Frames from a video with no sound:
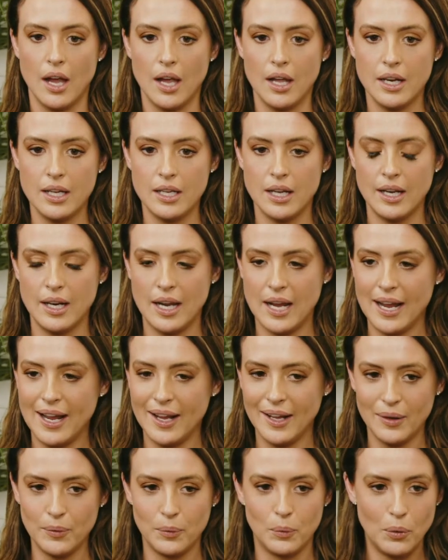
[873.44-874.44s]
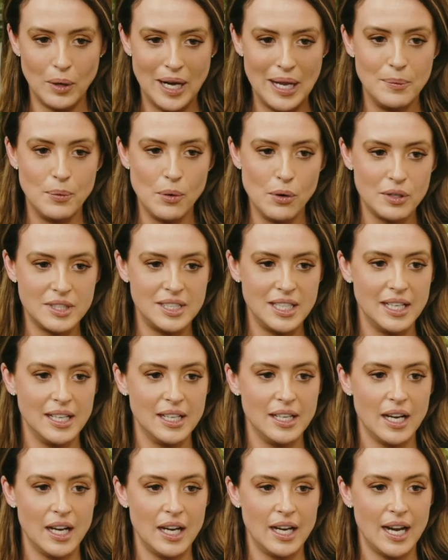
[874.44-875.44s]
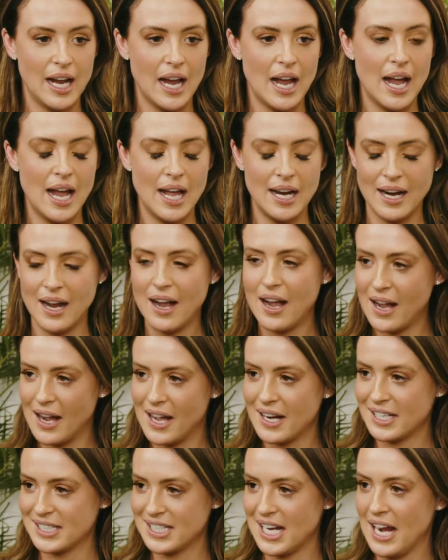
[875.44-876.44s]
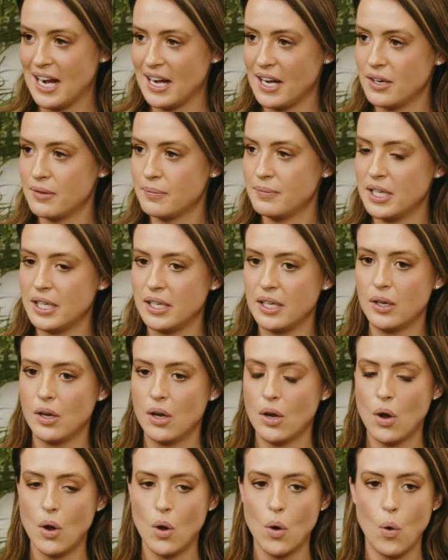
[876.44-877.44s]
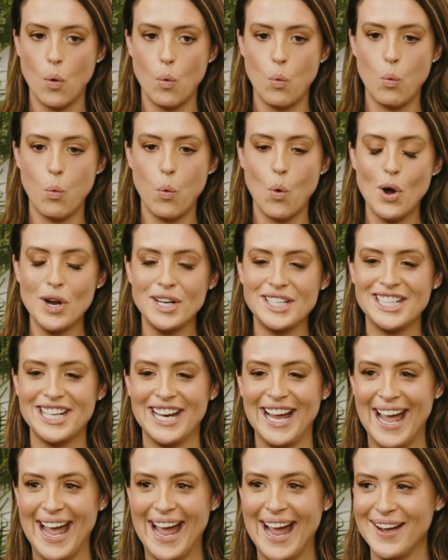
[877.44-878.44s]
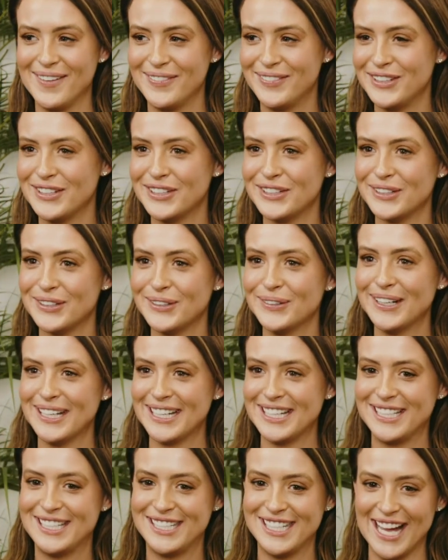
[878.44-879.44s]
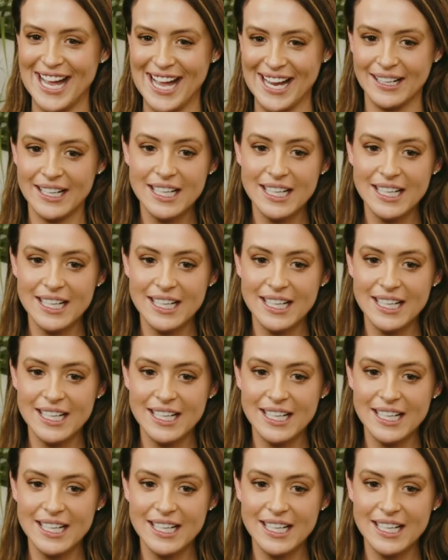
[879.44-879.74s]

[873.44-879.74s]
He walked in and he had a heart attack, and I'm thinking, what have you done?